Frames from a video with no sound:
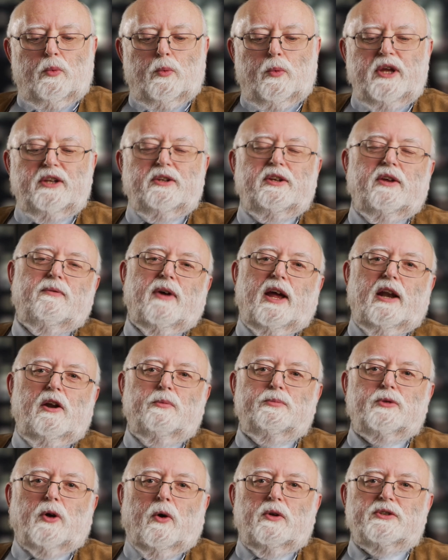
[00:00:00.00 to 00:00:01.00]
We
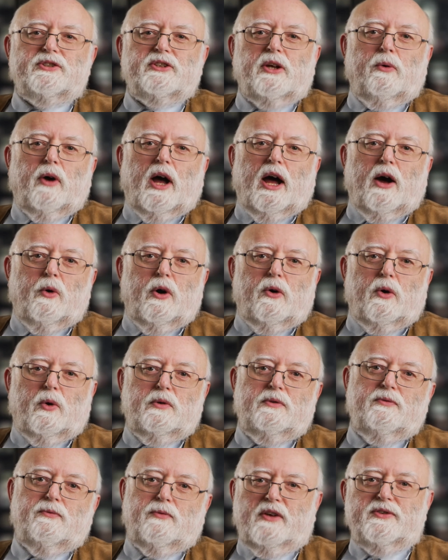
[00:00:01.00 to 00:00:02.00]
developed also our
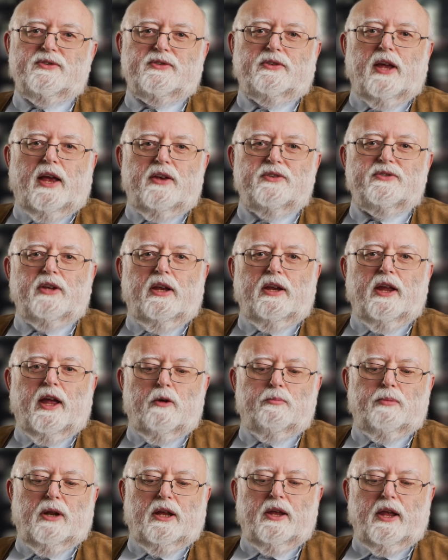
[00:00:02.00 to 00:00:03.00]
own fuzz testing
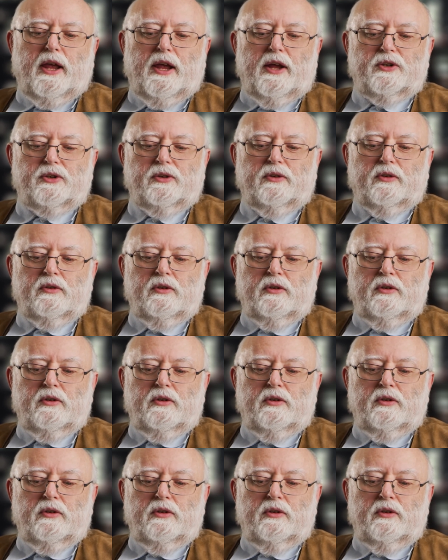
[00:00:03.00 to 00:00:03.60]
application.